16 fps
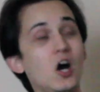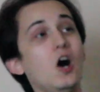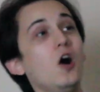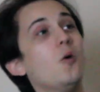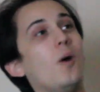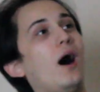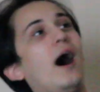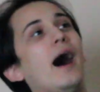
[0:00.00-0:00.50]

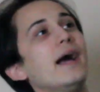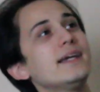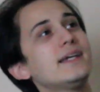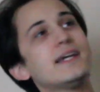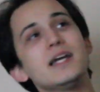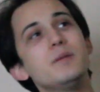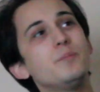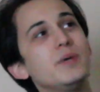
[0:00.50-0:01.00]
oh, I
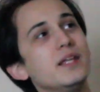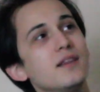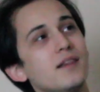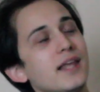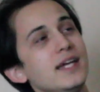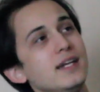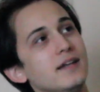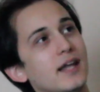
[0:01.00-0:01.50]
can be
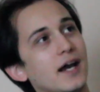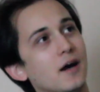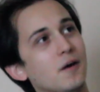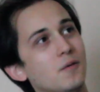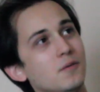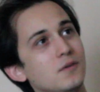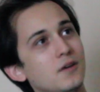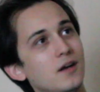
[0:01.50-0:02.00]
late now.